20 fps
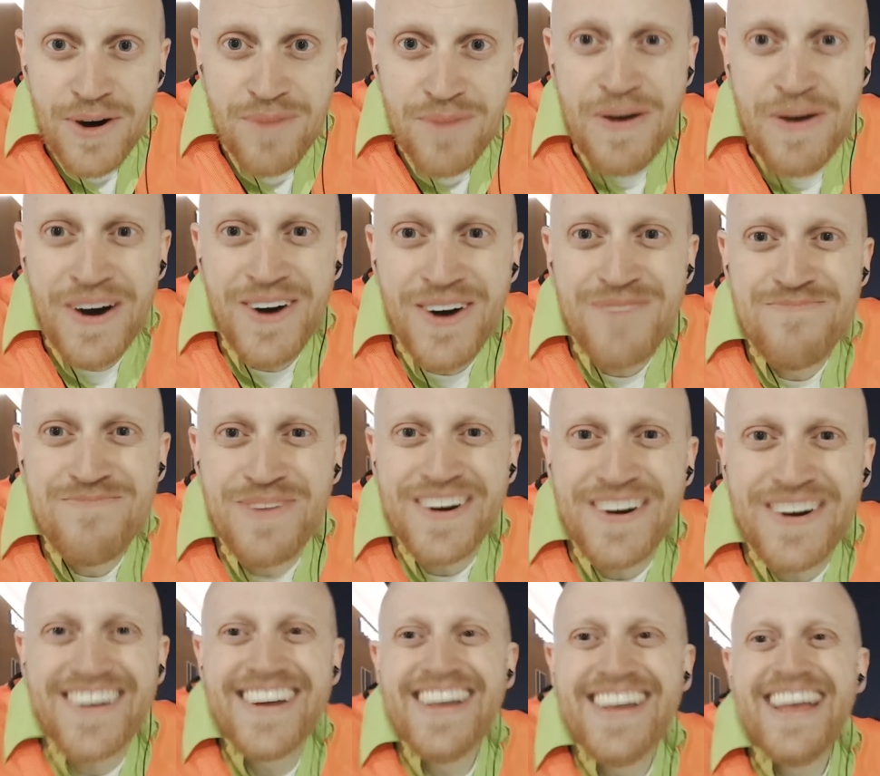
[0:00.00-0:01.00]
Bill
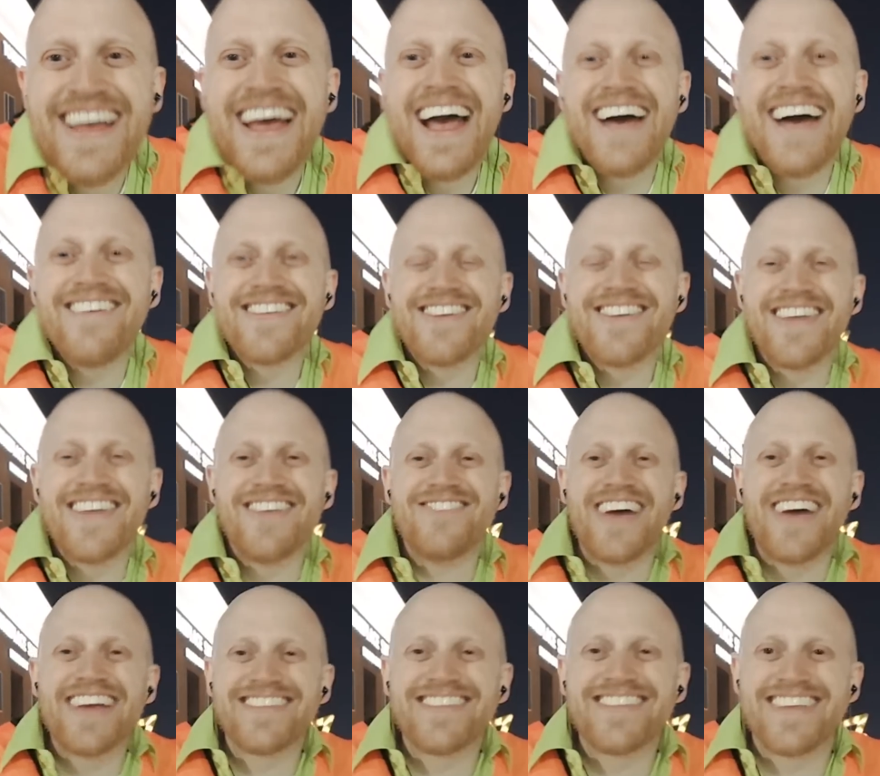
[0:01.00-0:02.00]
Burr. That was one of the
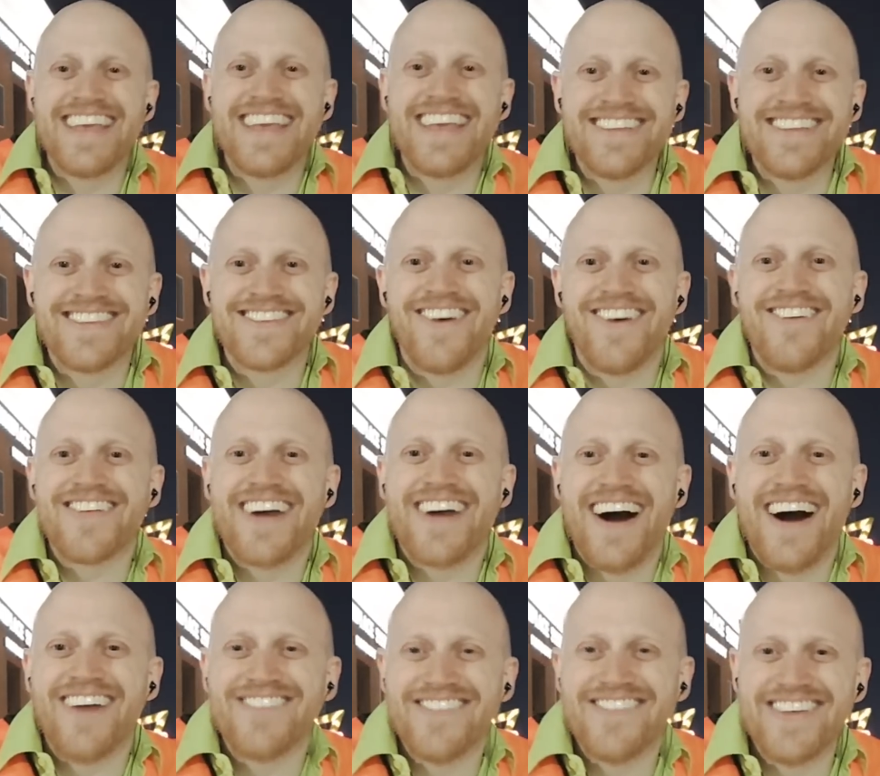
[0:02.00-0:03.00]
best insult
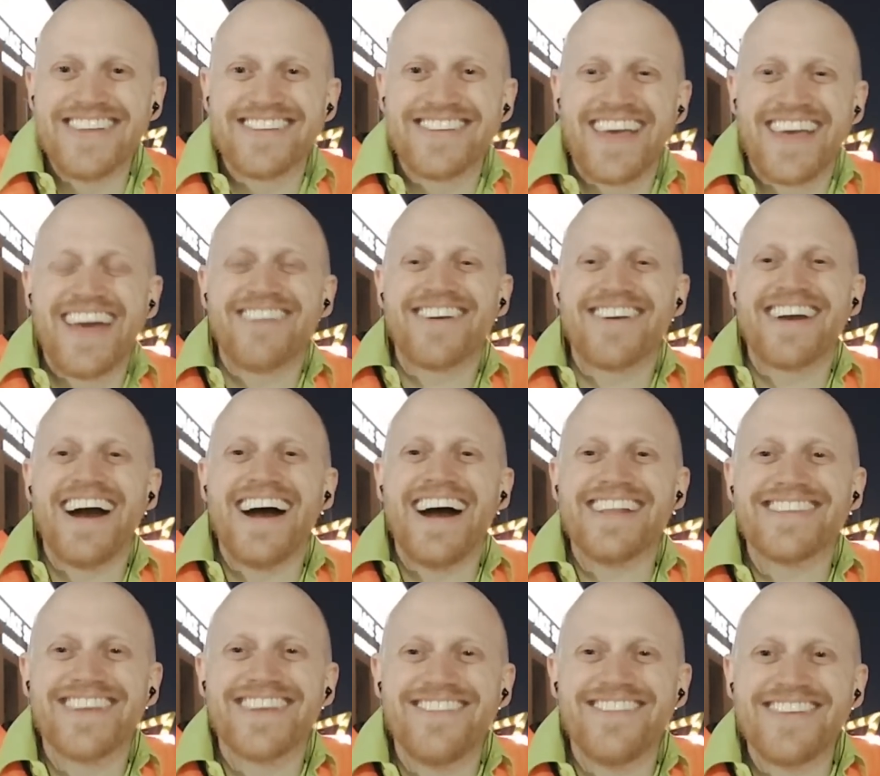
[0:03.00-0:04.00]
compliments I ever
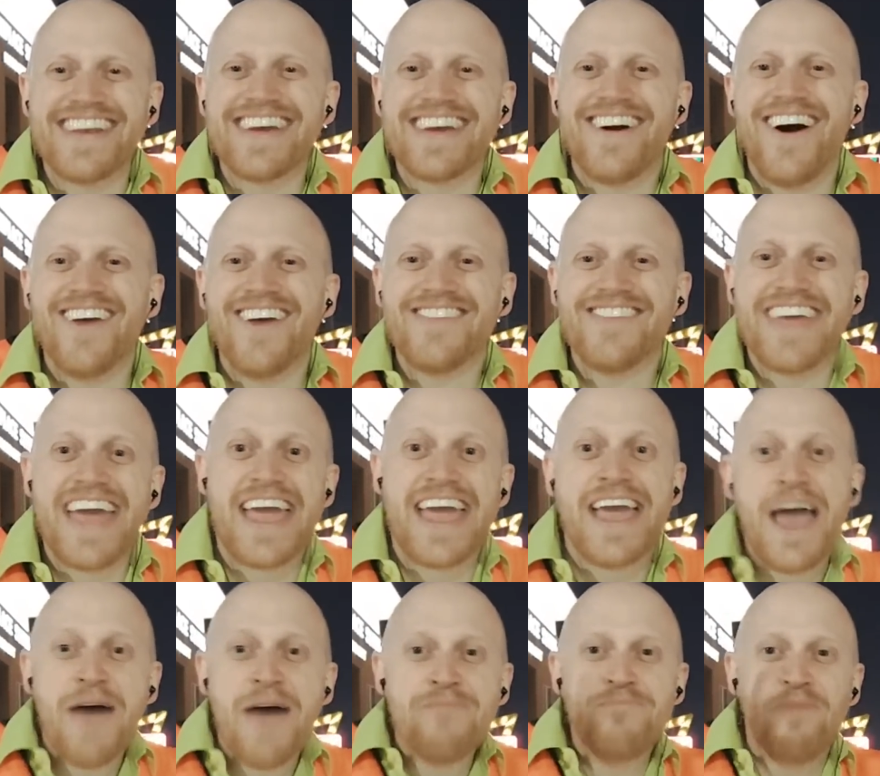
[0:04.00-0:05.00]
got. Somebody called me a
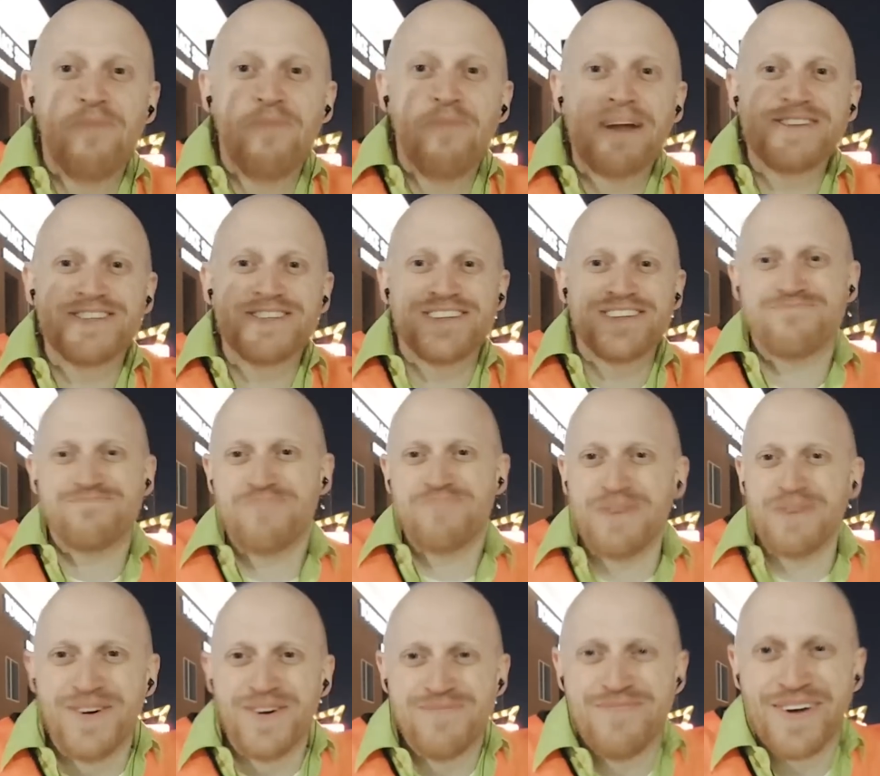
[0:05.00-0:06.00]
budget
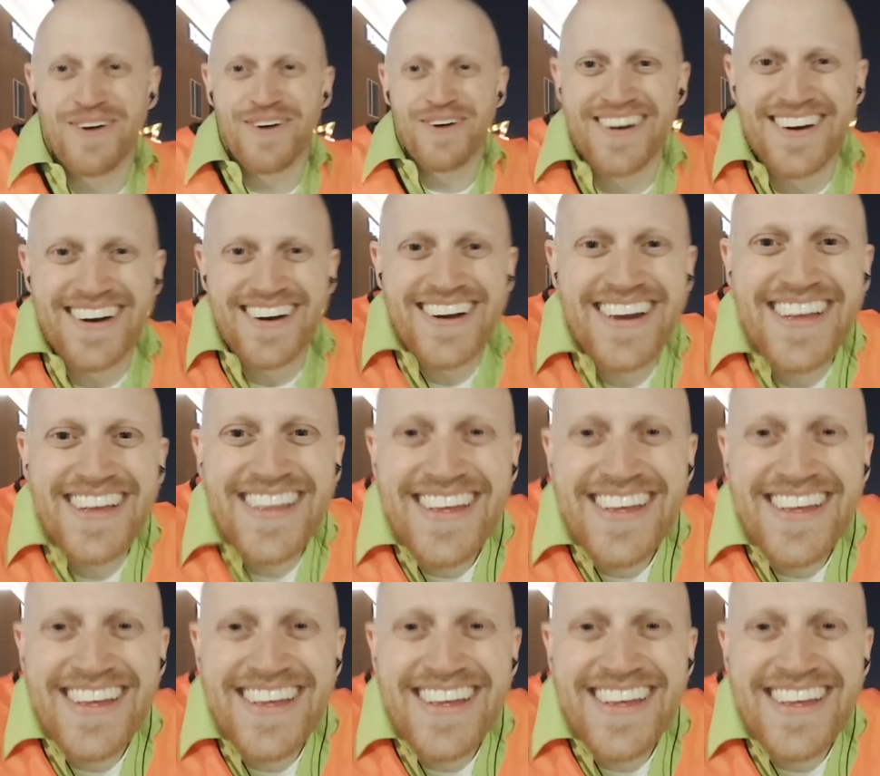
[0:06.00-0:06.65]
Bill Burr.